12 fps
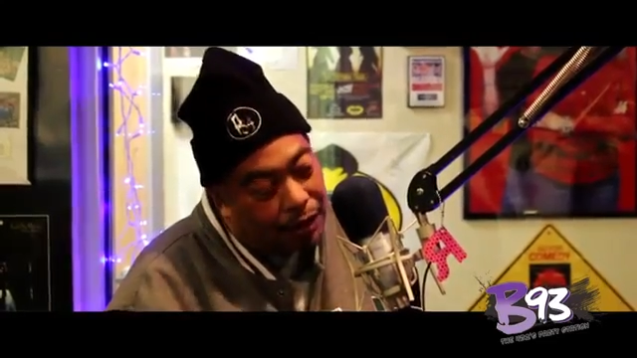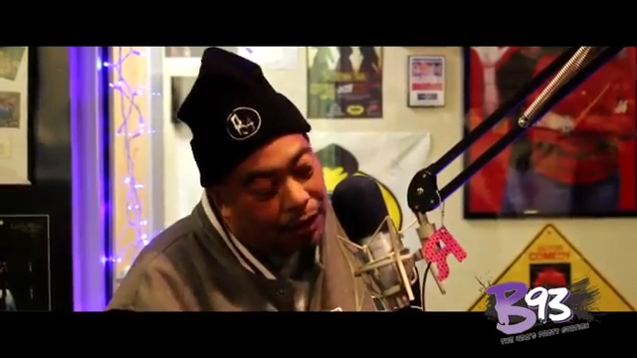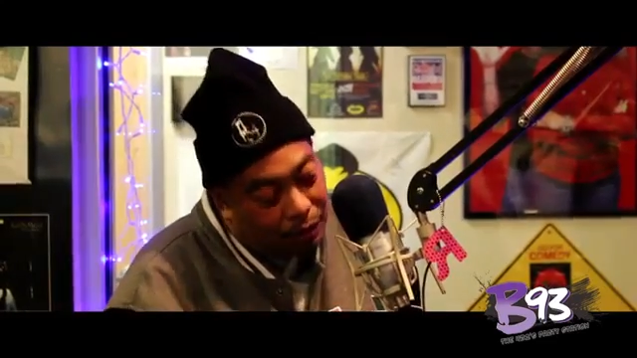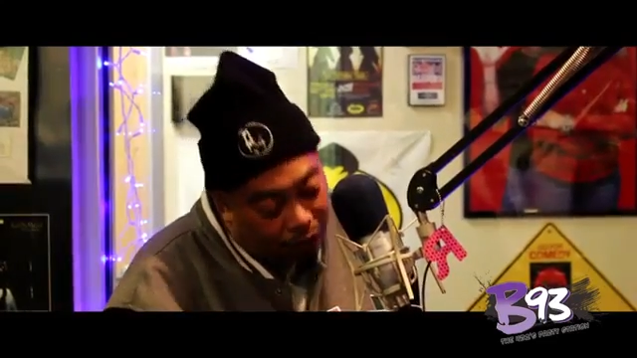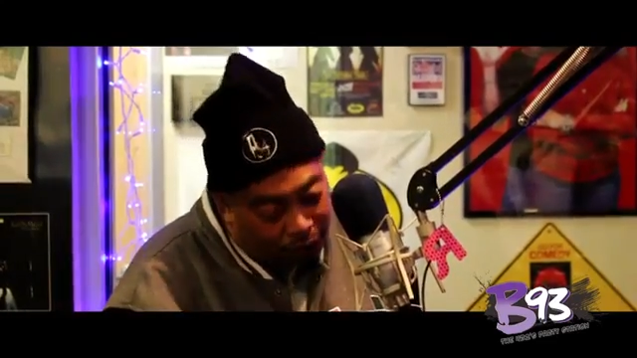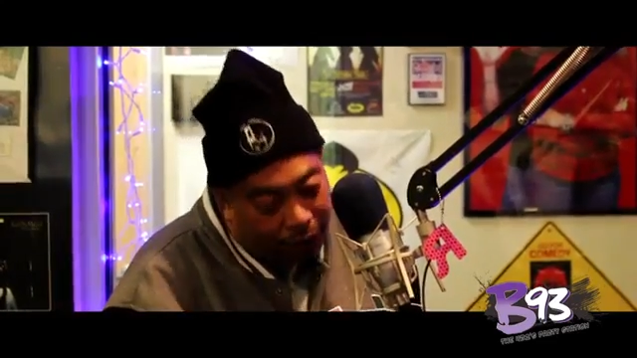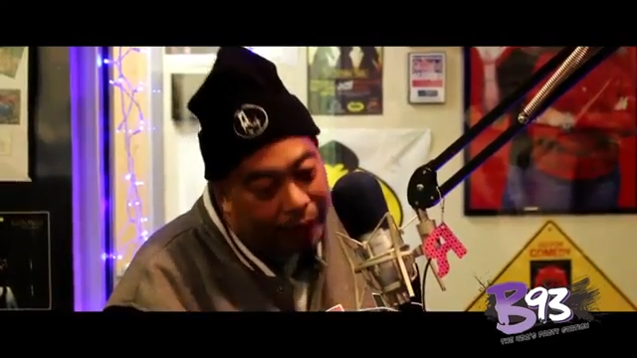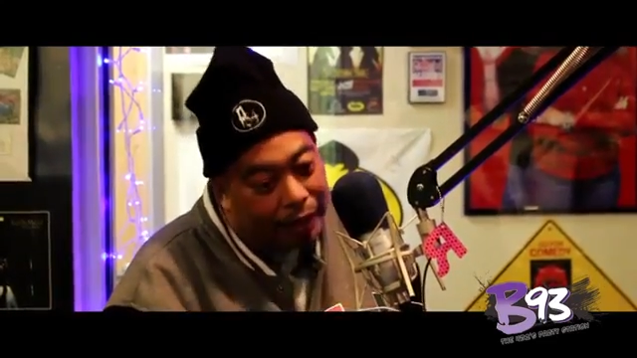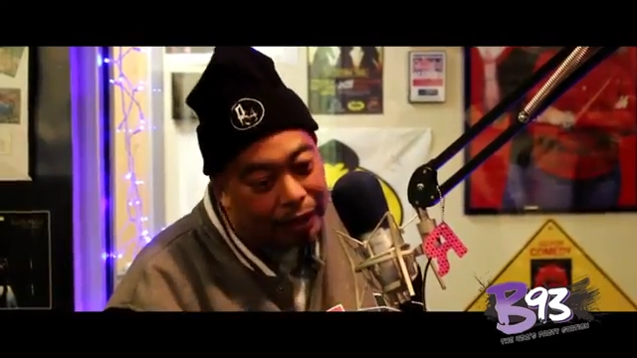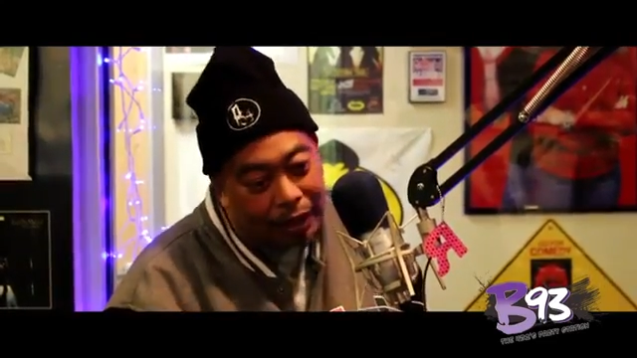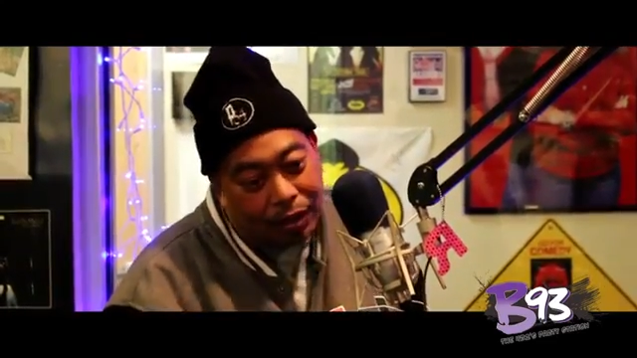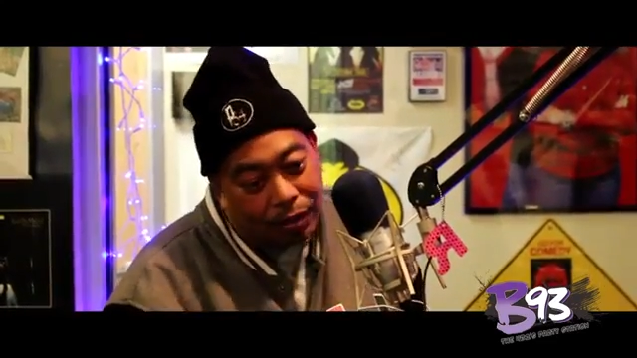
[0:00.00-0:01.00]
Right. You
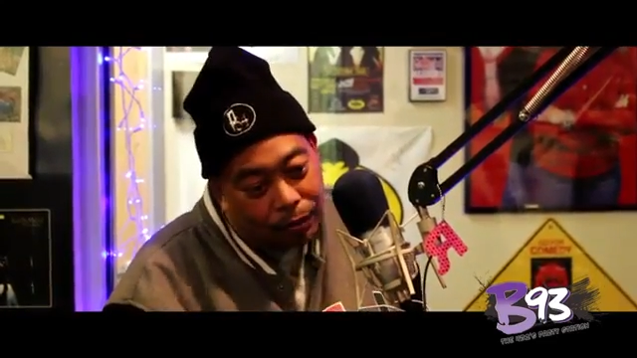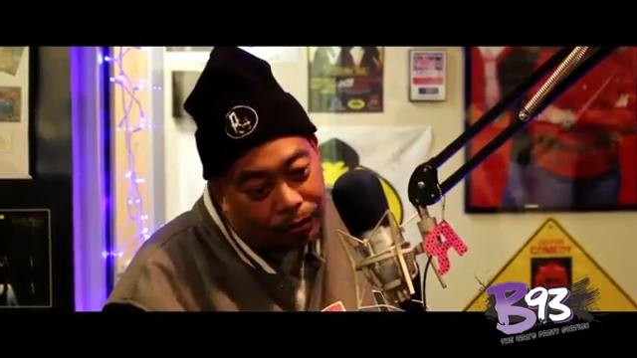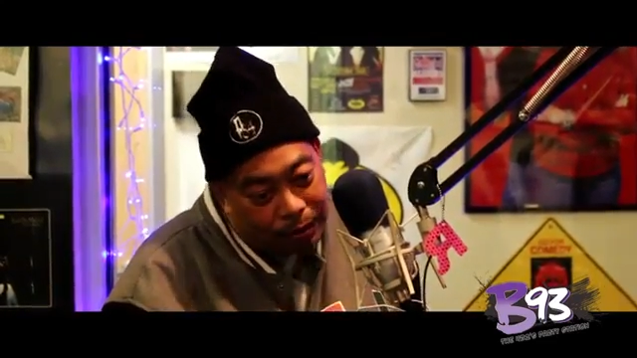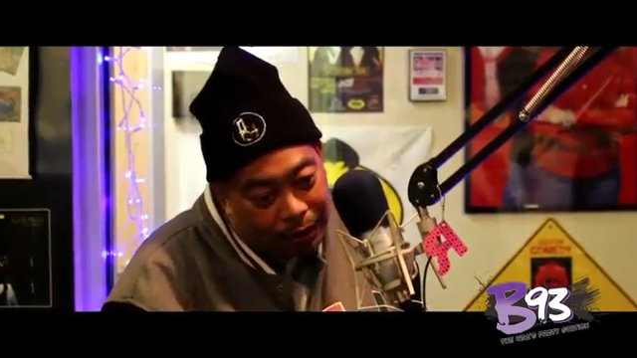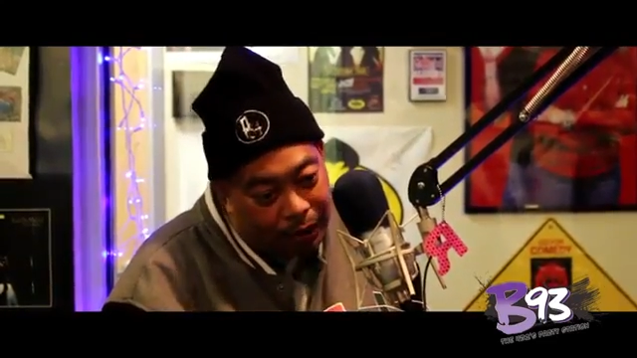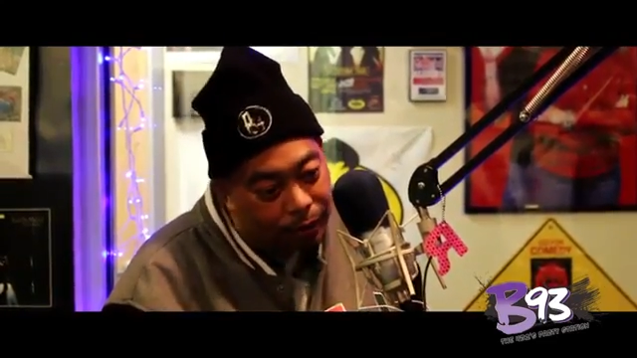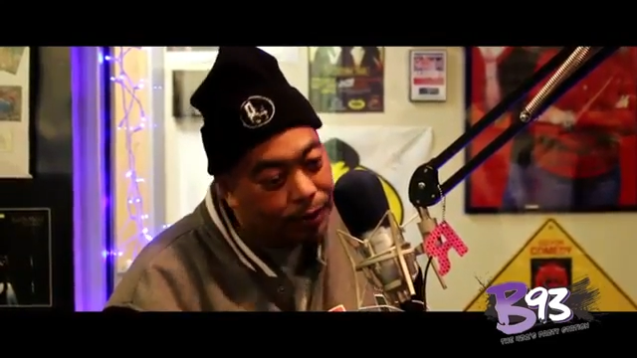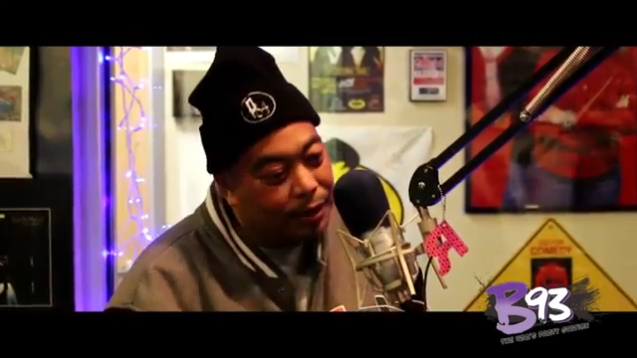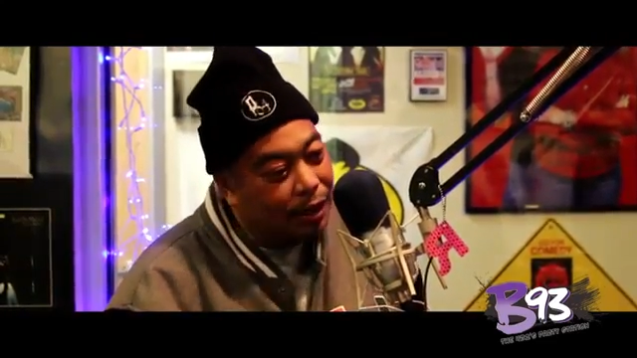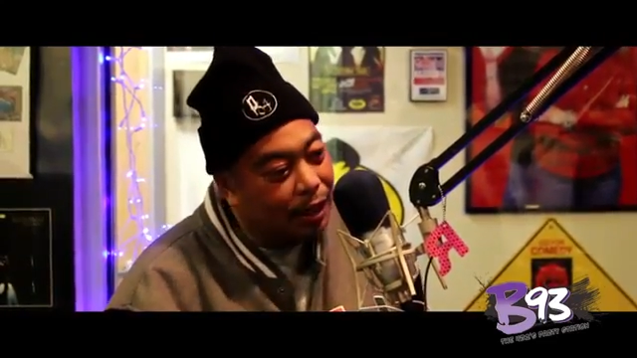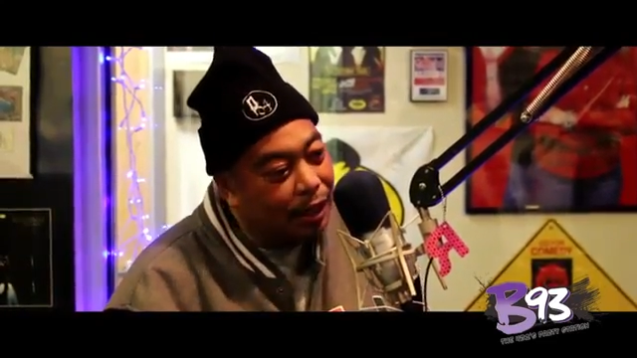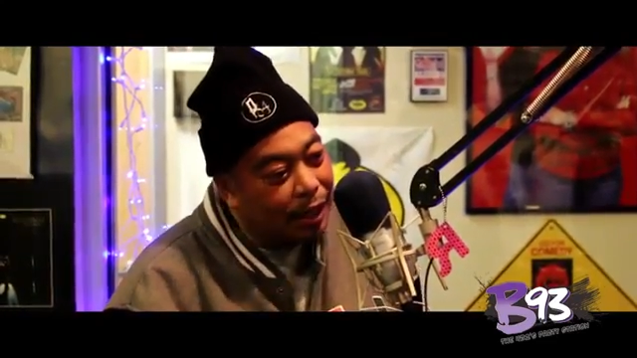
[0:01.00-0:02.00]
know, it was a
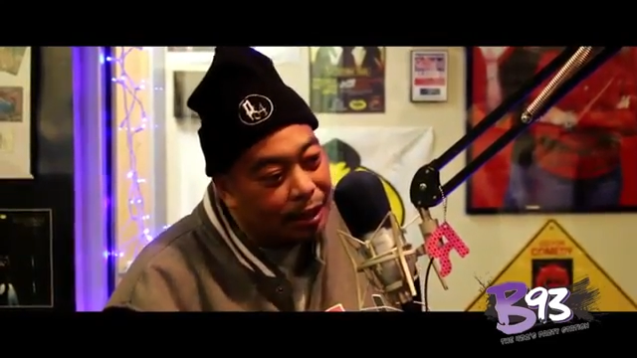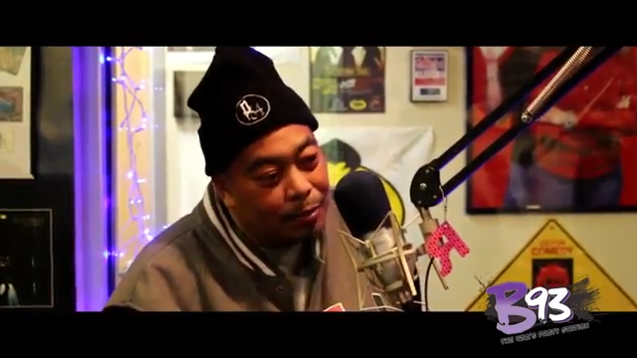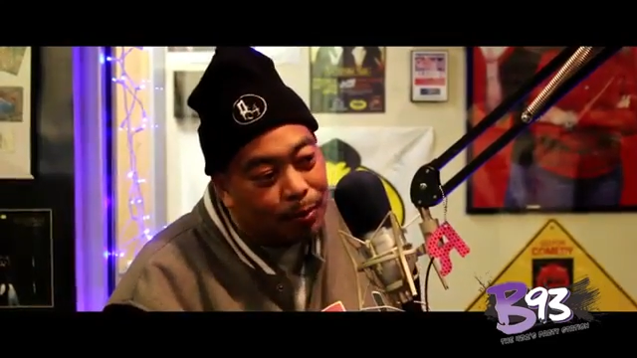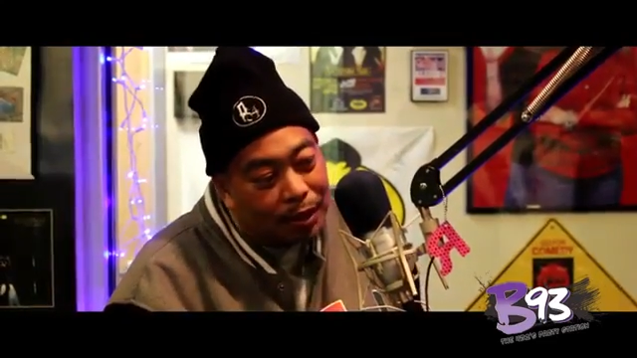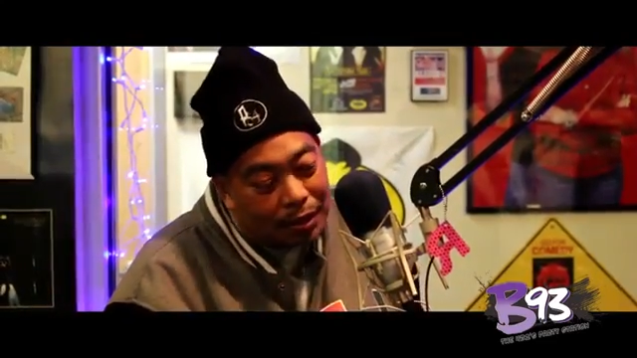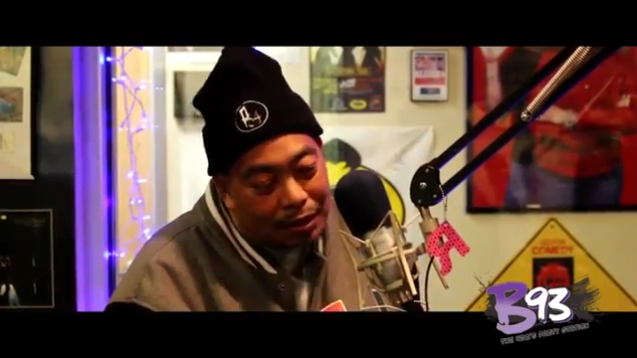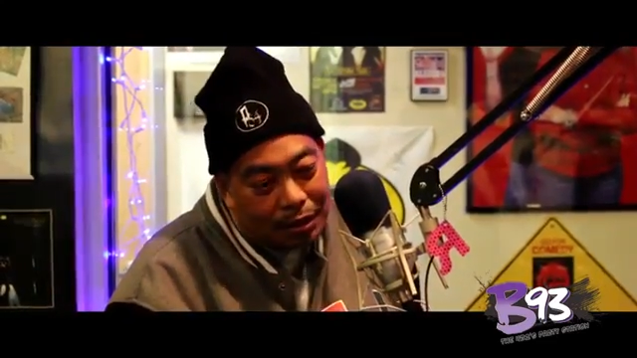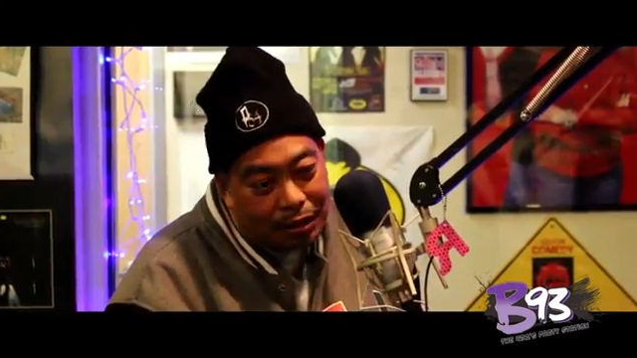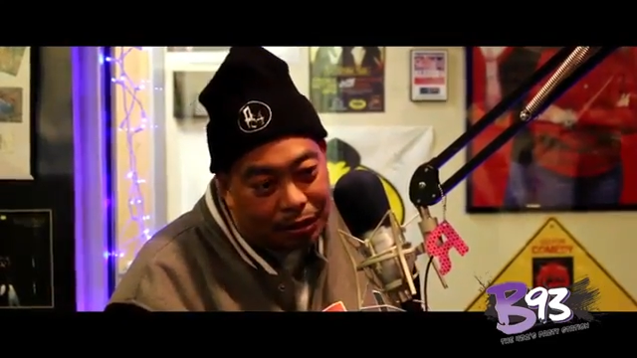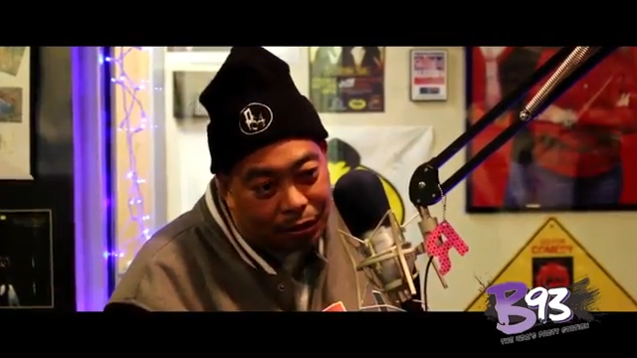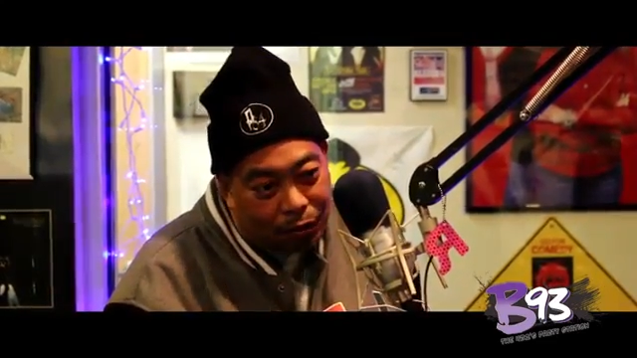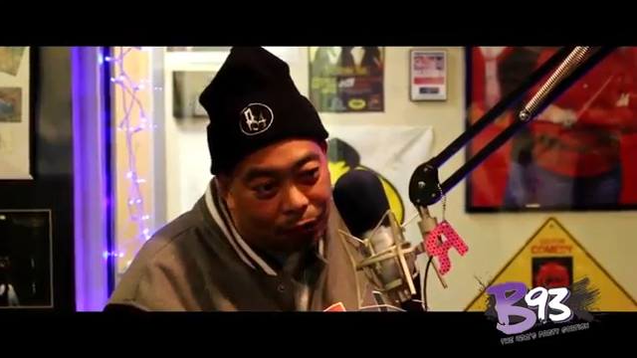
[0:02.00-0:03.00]
little explicit and
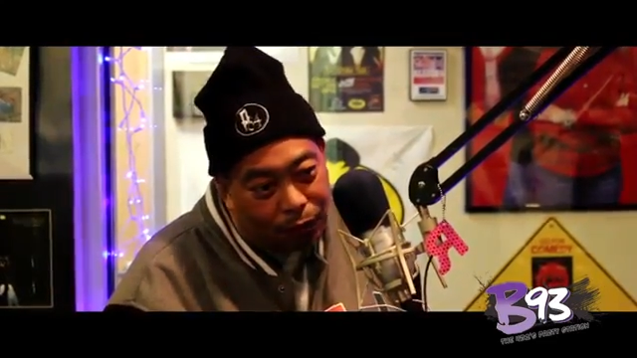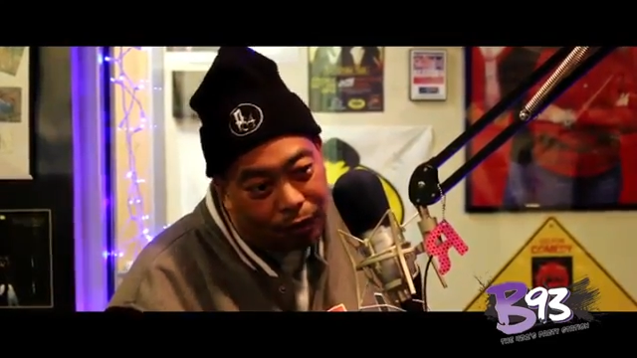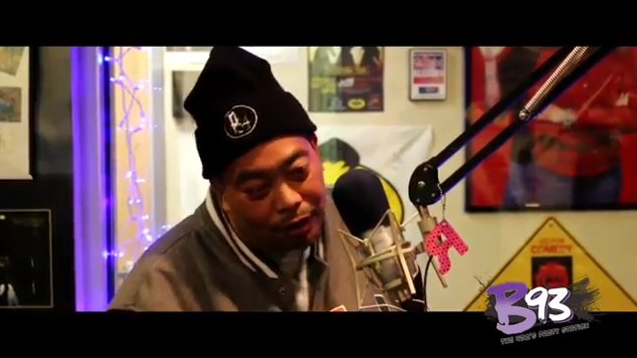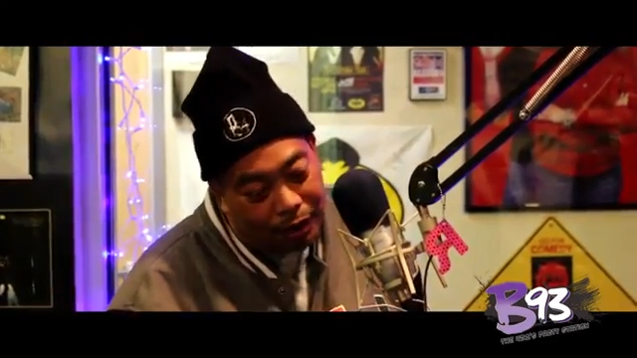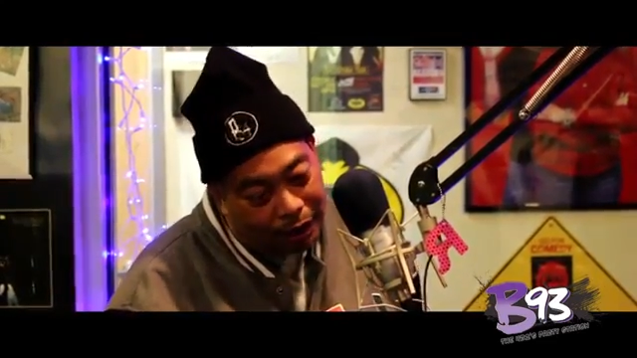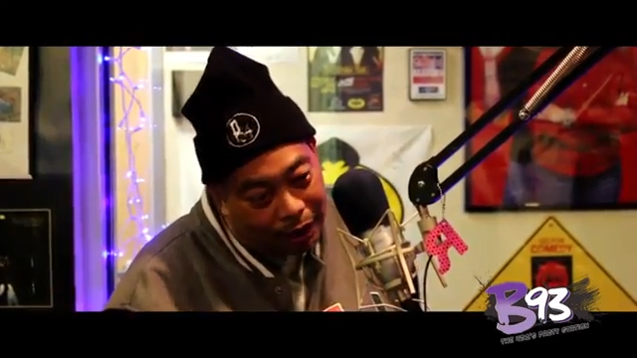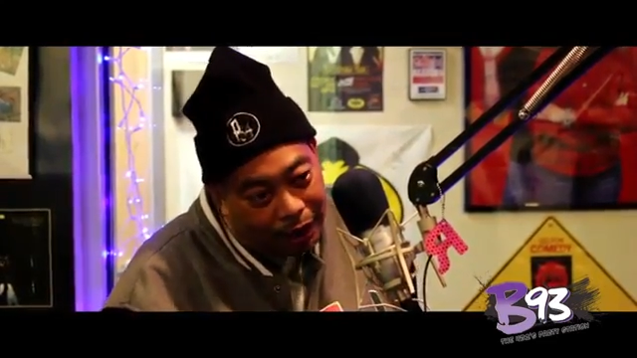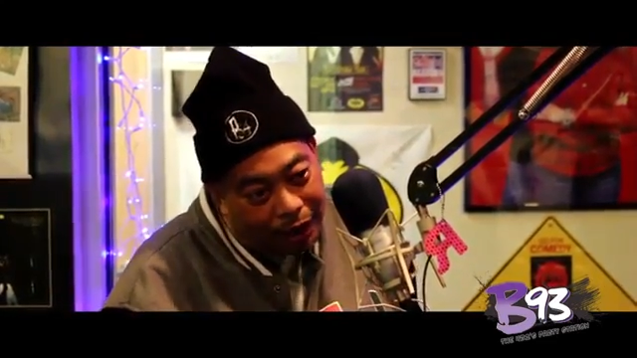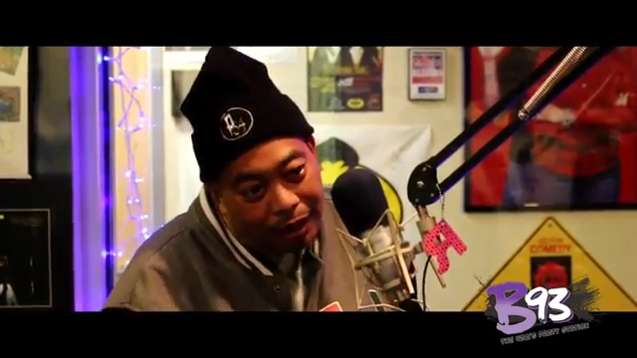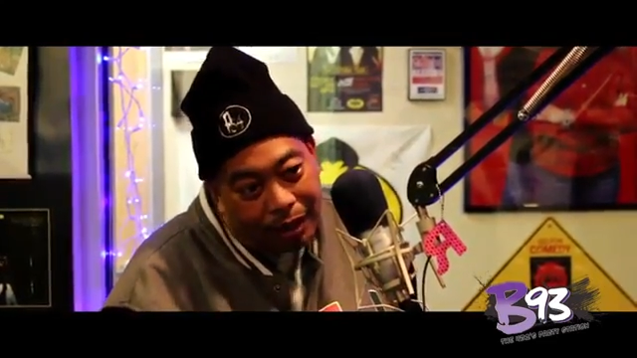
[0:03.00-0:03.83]
so forth, and